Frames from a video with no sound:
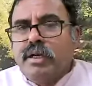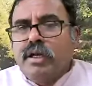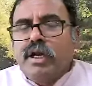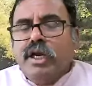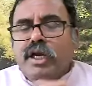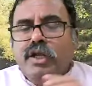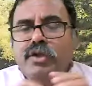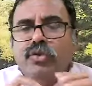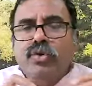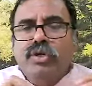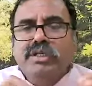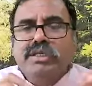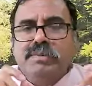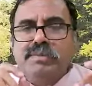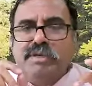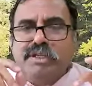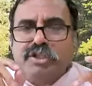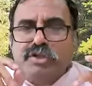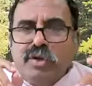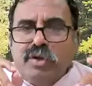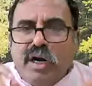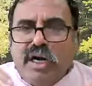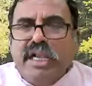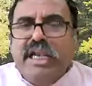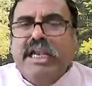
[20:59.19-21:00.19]
Hinduism is
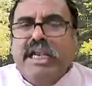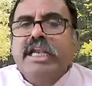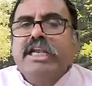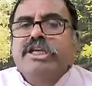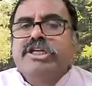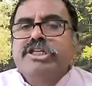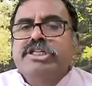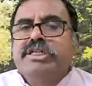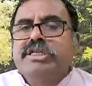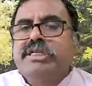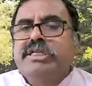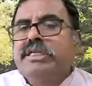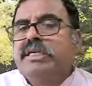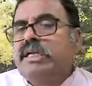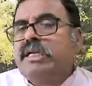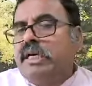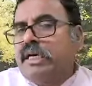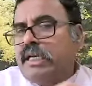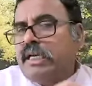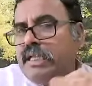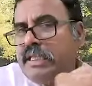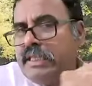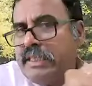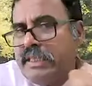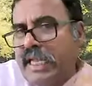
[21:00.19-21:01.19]
not a religion
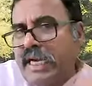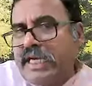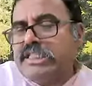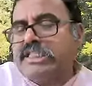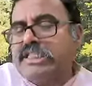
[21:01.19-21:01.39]
in that